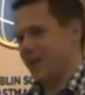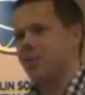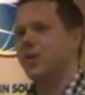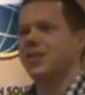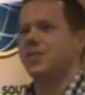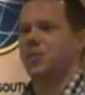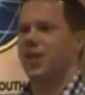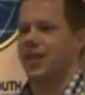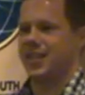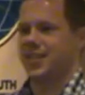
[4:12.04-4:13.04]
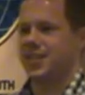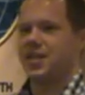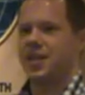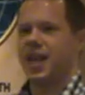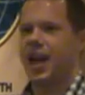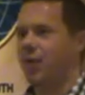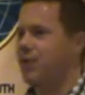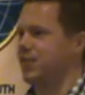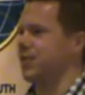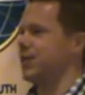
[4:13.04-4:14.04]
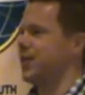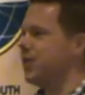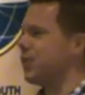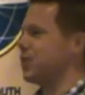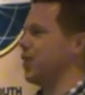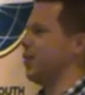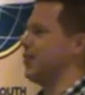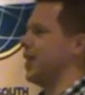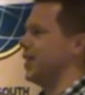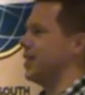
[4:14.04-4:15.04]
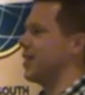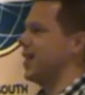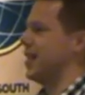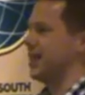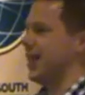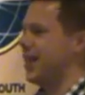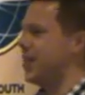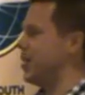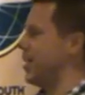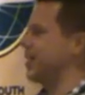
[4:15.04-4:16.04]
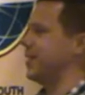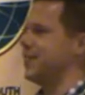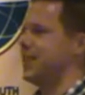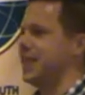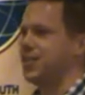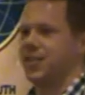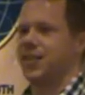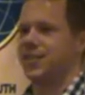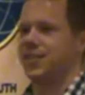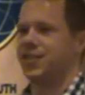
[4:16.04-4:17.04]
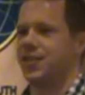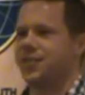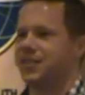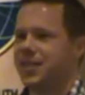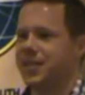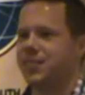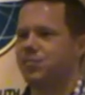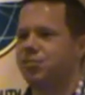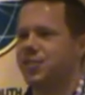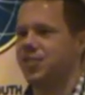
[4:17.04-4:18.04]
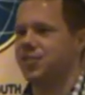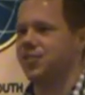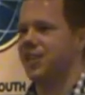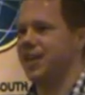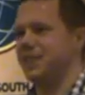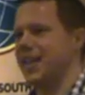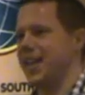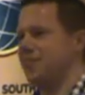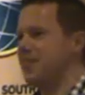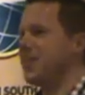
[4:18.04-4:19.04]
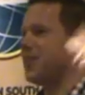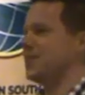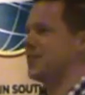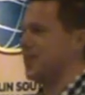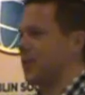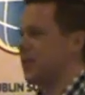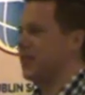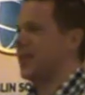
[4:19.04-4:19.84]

I'm not surprised. However, another show of hands, has anybody accessed the internet in this room? Pretty sure thought so.